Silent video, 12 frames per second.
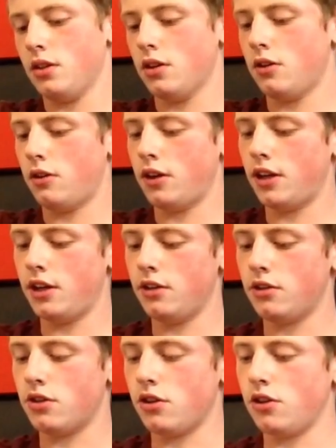go ahead and
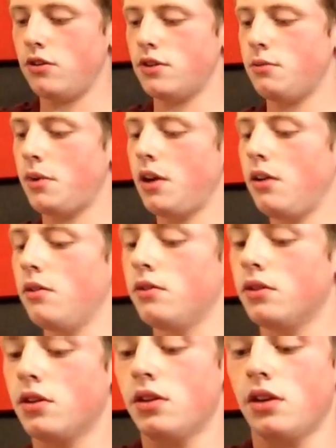start using my
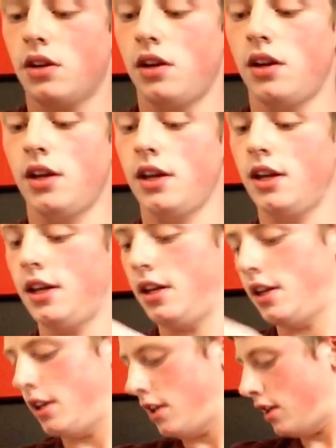
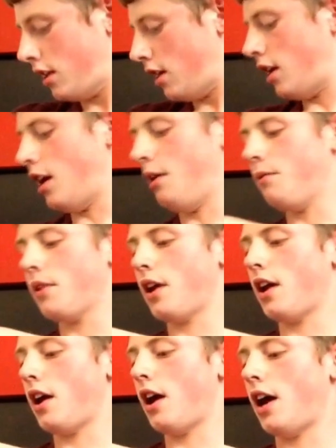own. Um,
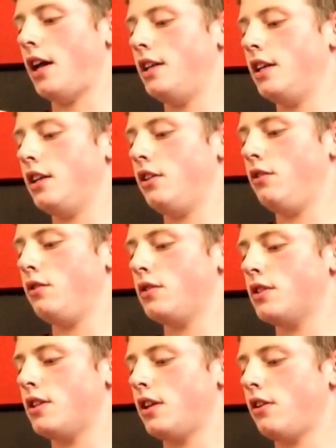I did use
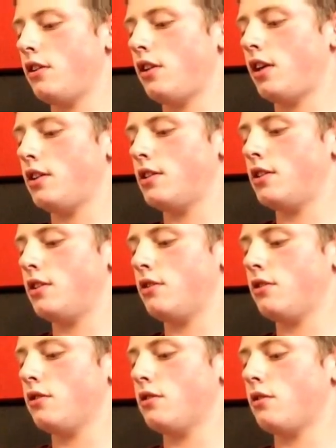sterilized
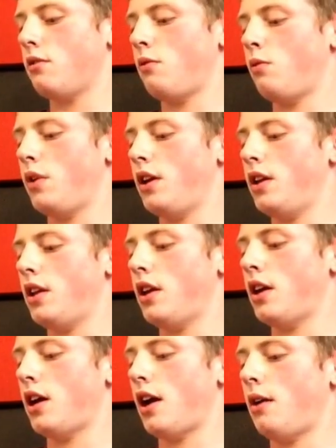scissors when
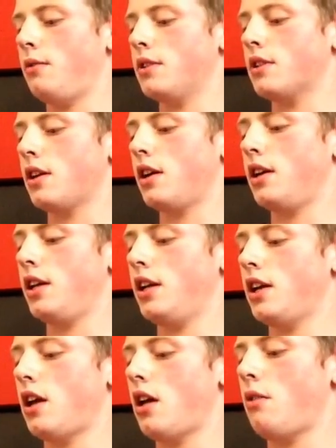I was
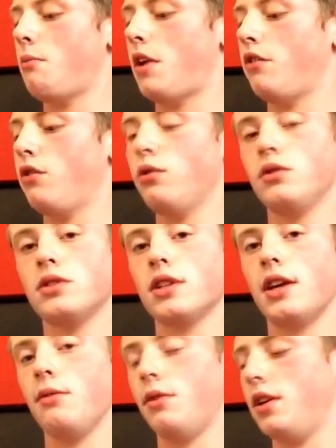cutting my roots.
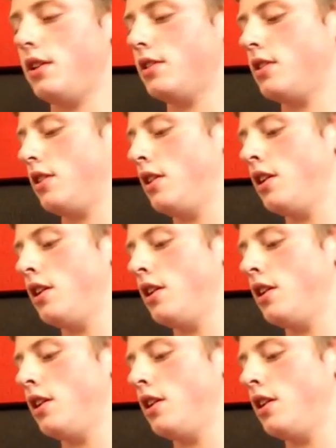I wanted to